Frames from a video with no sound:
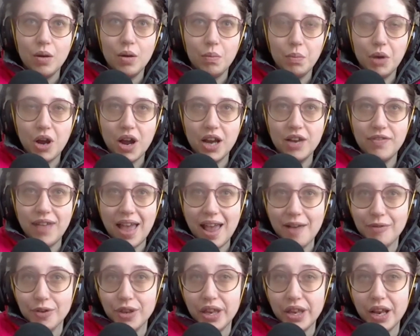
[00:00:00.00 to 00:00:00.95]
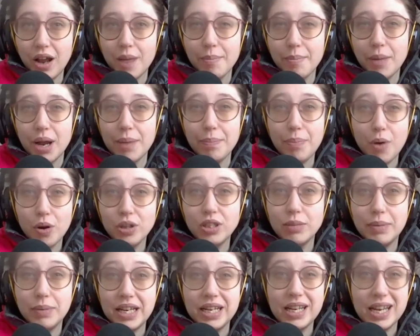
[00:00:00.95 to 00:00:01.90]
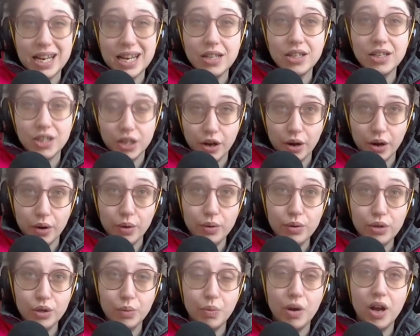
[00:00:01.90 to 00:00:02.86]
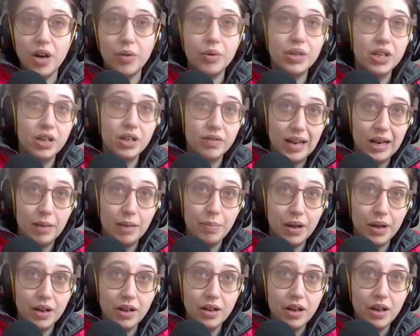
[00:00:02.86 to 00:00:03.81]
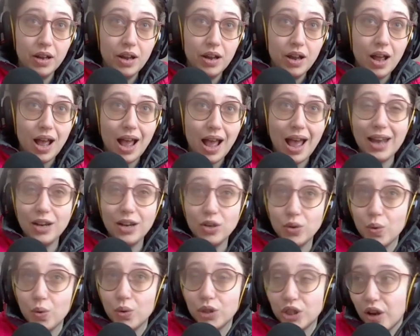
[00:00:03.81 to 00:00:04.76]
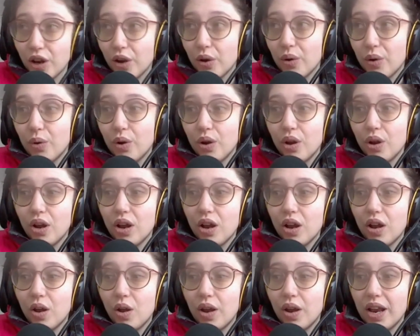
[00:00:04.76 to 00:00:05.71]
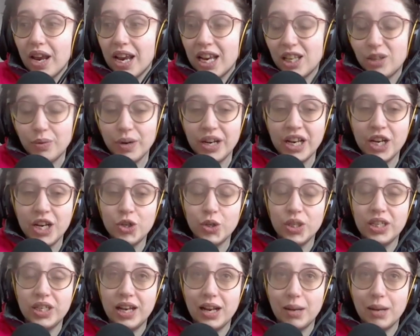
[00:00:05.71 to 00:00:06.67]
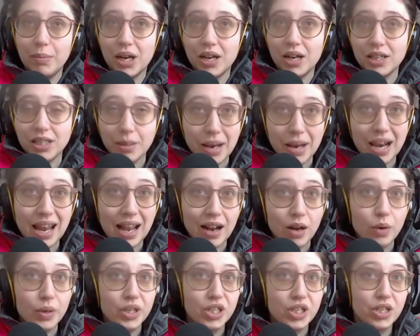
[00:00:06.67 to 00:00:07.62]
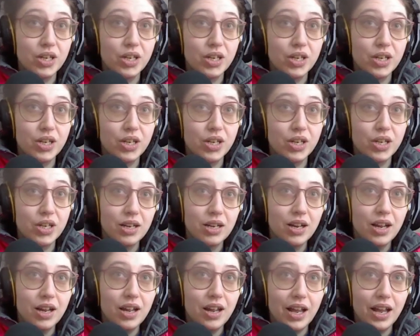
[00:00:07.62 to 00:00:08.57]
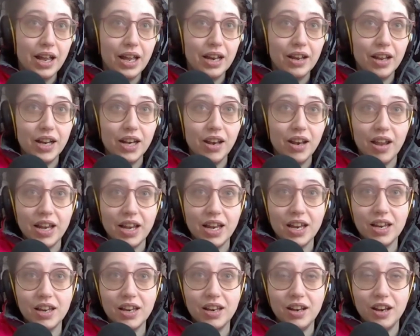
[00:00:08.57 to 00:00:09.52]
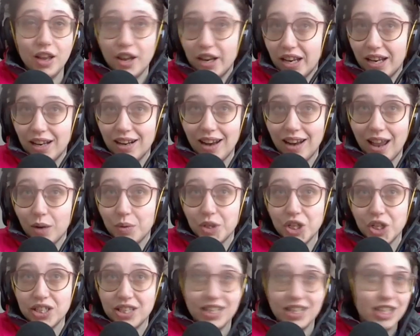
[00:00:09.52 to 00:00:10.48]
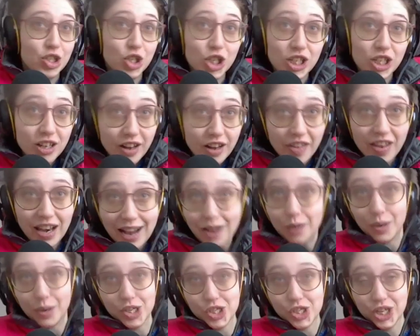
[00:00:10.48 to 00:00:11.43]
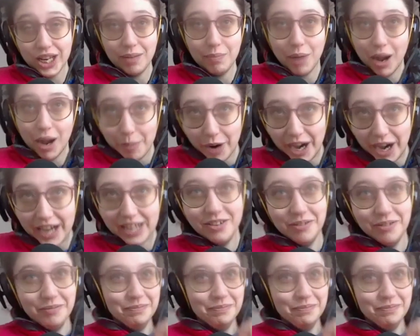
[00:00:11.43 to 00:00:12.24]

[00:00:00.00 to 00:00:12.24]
kind of everything I might possibly need to know to work with a developer, and also is really interesting because I'm a language nerd and I like learning languages, and this is just another language in my brain.